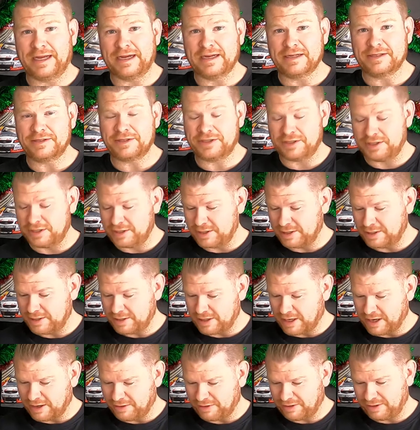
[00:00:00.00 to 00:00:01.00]
last
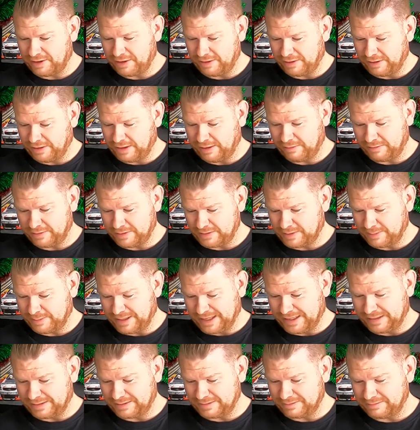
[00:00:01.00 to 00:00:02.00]
year, I think there was
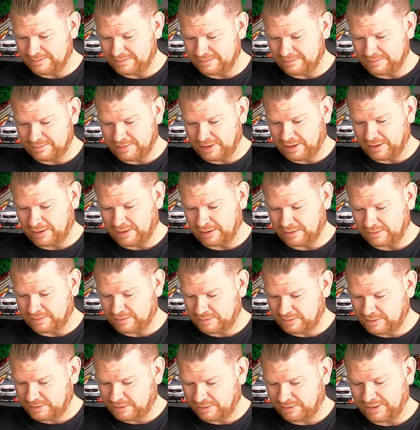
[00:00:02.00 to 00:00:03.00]
about
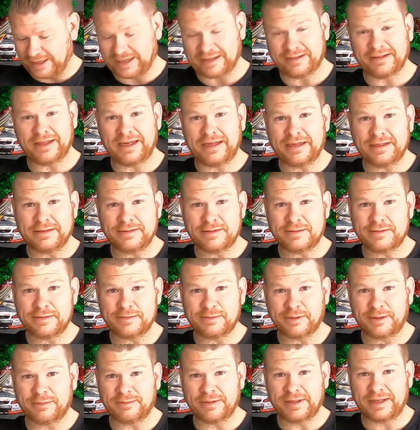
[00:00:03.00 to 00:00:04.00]
Craig Lowndes
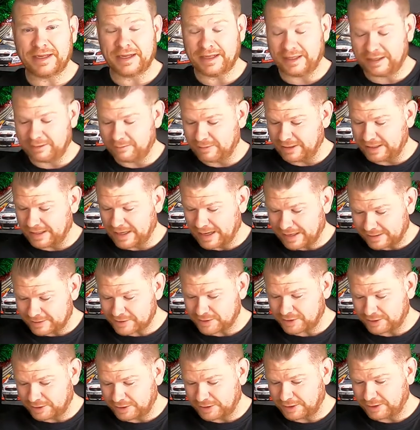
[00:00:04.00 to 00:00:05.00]
was probably the only one
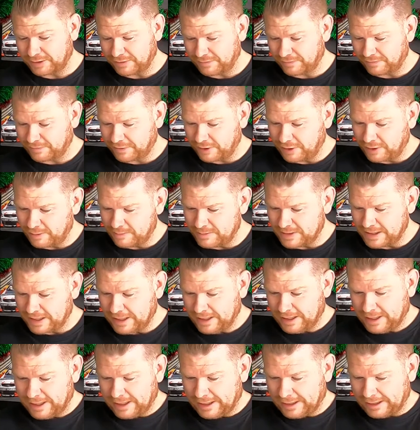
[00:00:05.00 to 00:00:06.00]
actually confirmed.
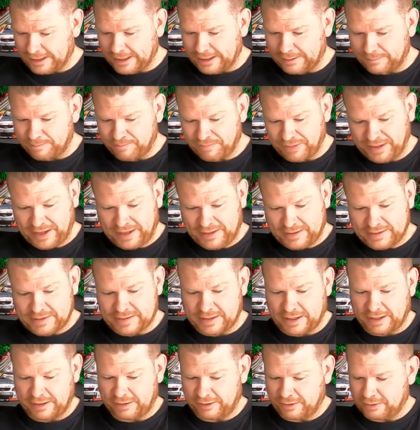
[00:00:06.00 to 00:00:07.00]

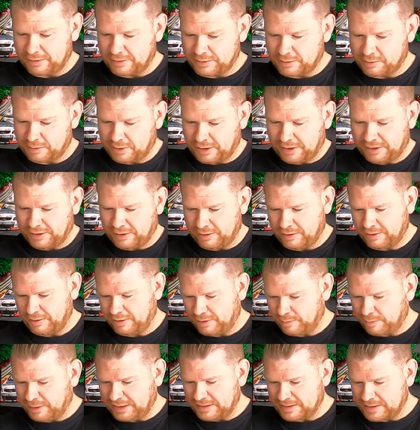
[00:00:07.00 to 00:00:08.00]
So of course we got
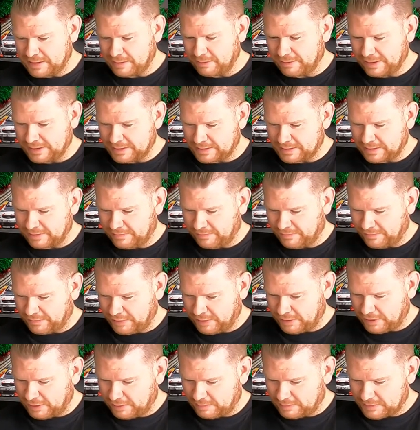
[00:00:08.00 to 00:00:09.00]
the Penske ones
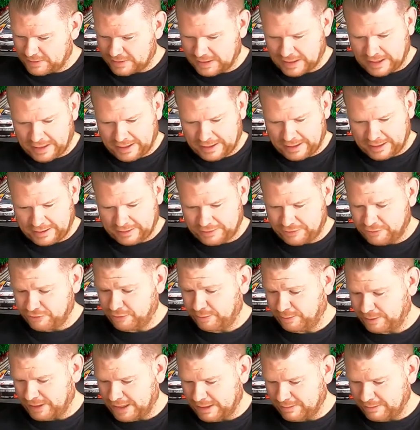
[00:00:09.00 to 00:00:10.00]
confirmed, the
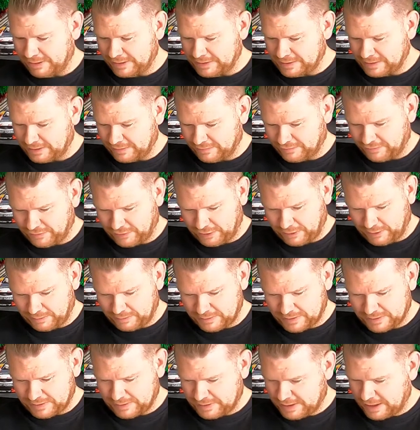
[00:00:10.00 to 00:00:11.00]
888 ones
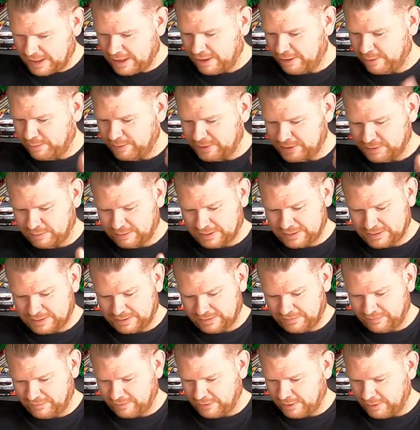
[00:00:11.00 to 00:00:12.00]
confirmed, the Erebus ones
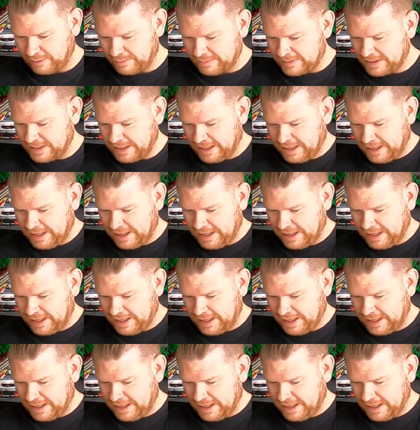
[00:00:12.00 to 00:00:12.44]
confirmed,